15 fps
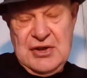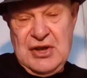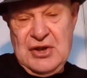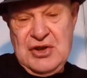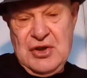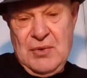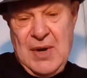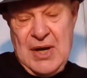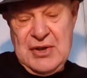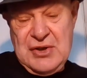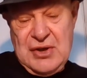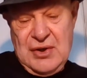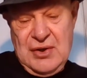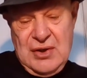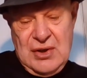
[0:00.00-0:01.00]
the
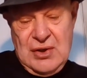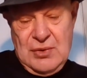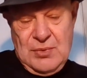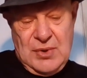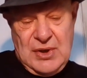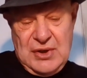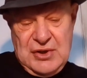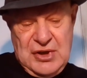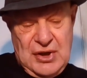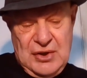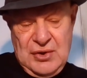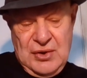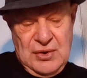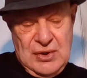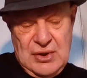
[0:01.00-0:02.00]
situation will
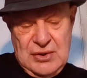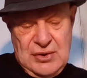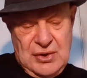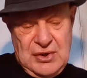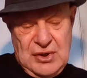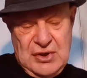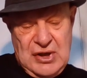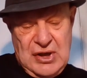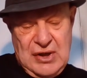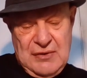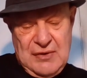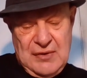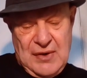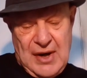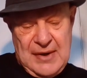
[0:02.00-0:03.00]
continue to
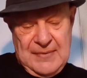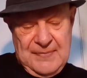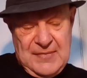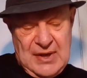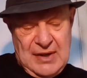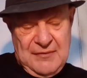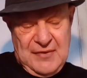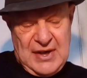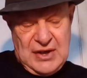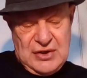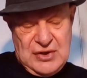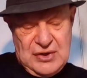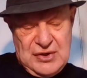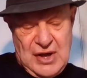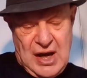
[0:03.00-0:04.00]
deteriorate.
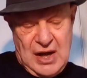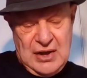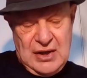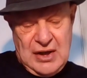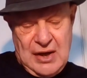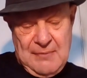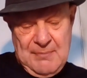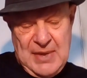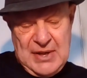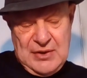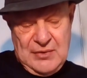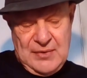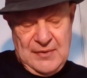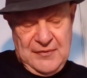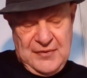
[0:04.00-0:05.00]
Evictions, hunger,
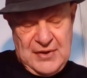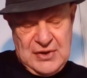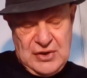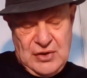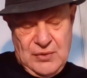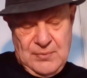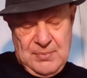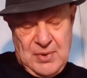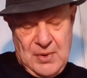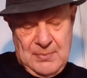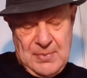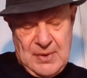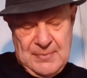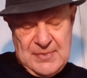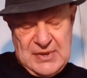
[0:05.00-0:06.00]
mental and physical
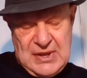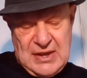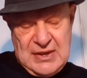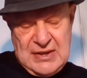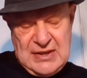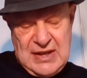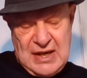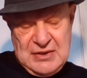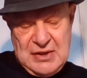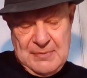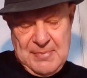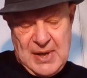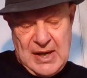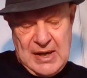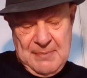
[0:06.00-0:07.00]
problems
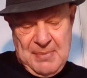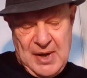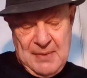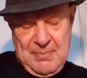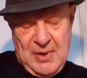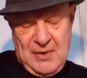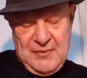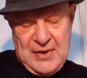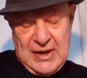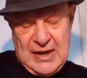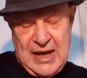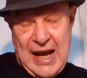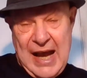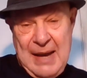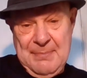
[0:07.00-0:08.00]
exacerbated by
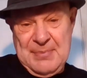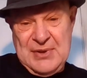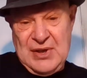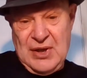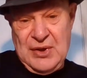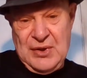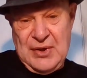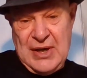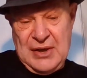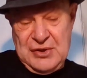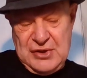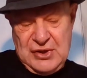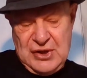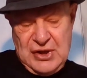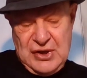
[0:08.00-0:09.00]
poverty, absolute
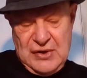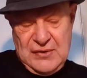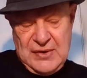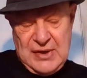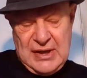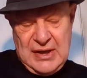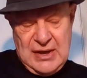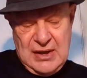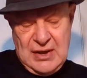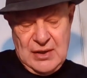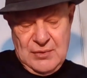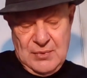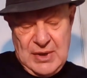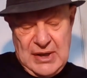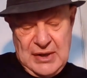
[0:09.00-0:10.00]
insecurity
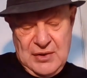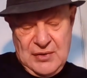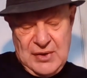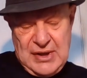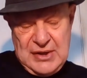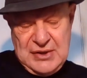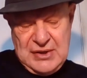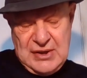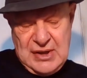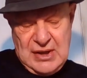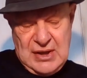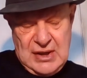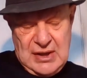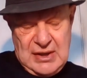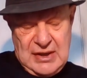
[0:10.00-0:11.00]
will increase.